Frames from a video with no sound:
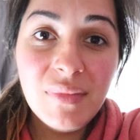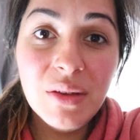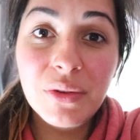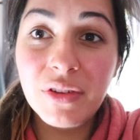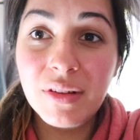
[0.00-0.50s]

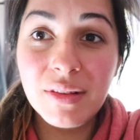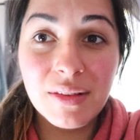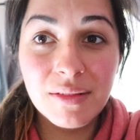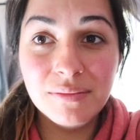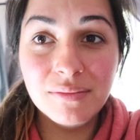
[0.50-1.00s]
which
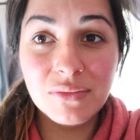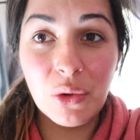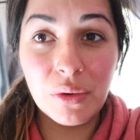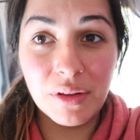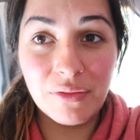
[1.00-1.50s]
is
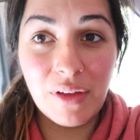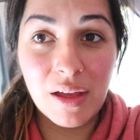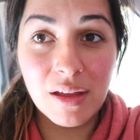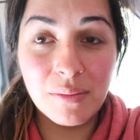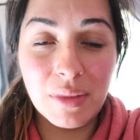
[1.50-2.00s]
totally
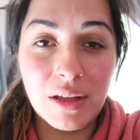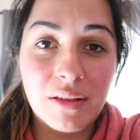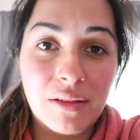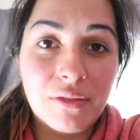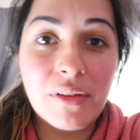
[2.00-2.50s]
fine
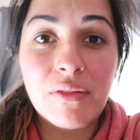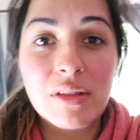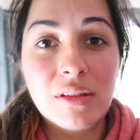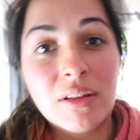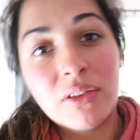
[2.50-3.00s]
because of
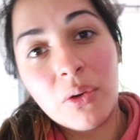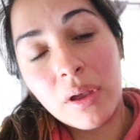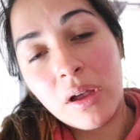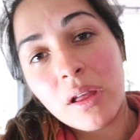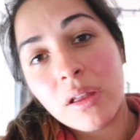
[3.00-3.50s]
everything that's
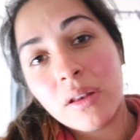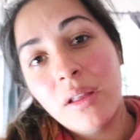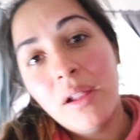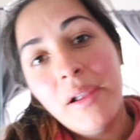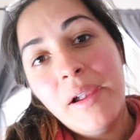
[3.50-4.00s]
going on.
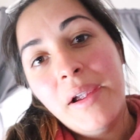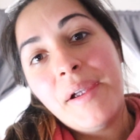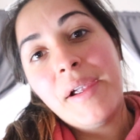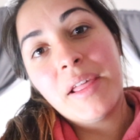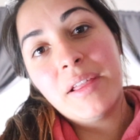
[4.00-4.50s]

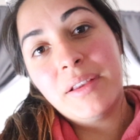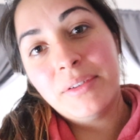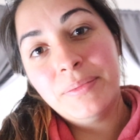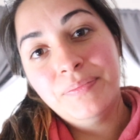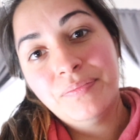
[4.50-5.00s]

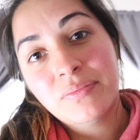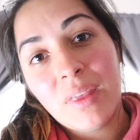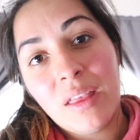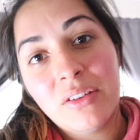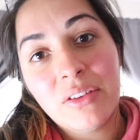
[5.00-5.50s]
And
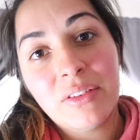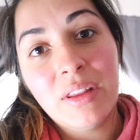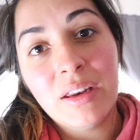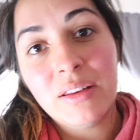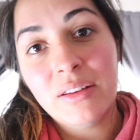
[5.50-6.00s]
I just
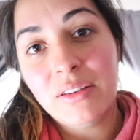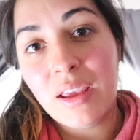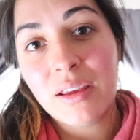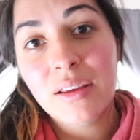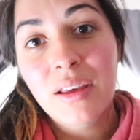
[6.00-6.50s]
needed to
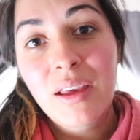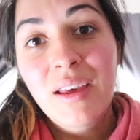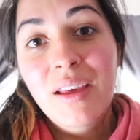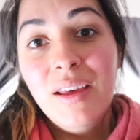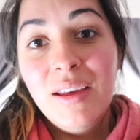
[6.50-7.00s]
take
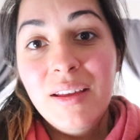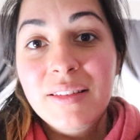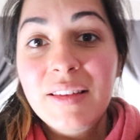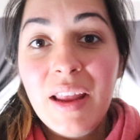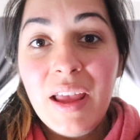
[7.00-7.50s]

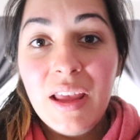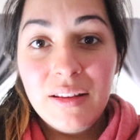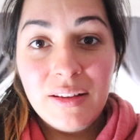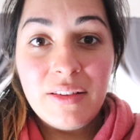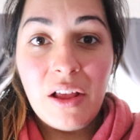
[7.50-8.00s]
today
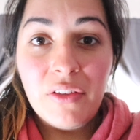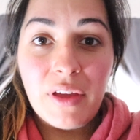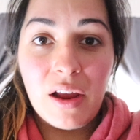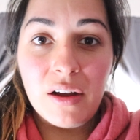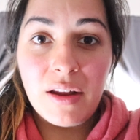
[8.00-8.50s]
as a
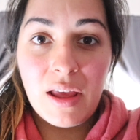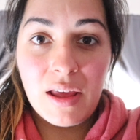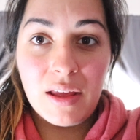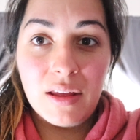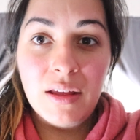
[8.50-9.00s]
self-care
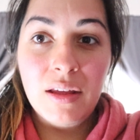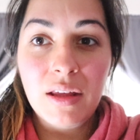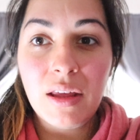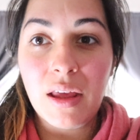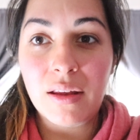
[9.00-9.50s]
day,
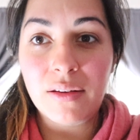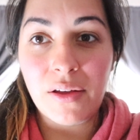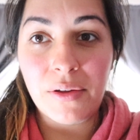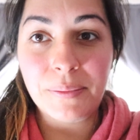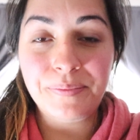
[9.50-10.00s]
and
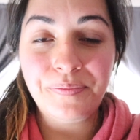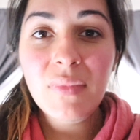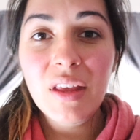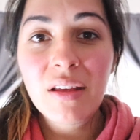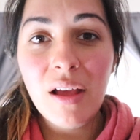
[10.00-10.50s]

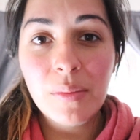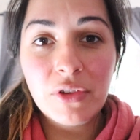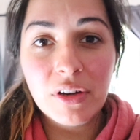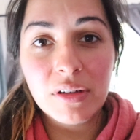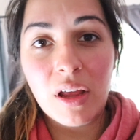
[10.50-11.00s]
I'm
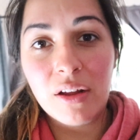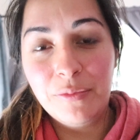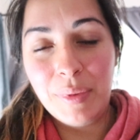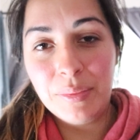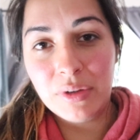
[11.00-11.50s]
sure a lot
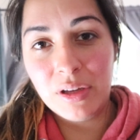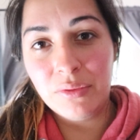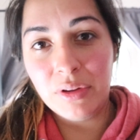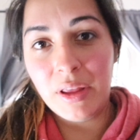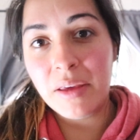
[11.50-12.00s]
of people can
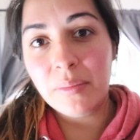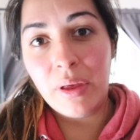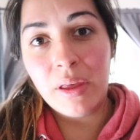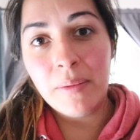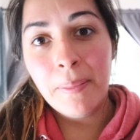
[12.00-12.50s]
relate,
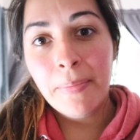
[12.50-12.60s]
but